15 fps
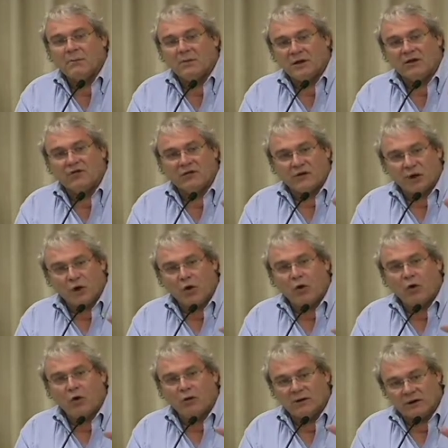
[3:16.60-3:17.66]
because the
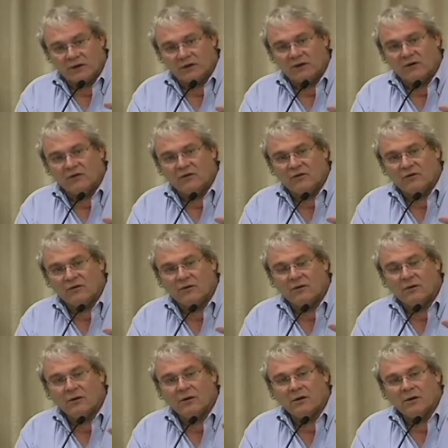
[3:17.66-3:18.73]
goal is
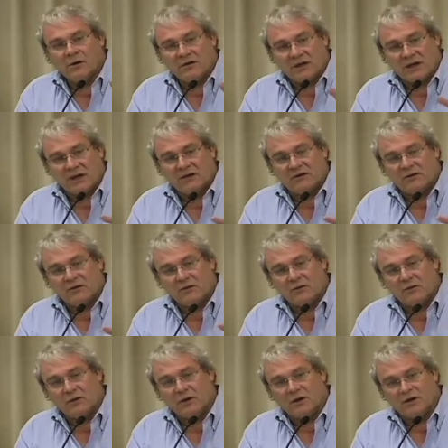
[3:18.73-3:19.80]
to get
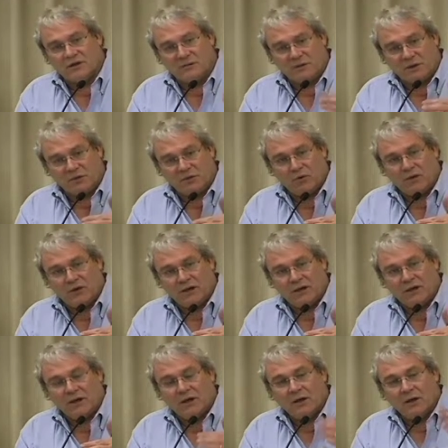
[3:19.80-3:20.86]
to a tipping point.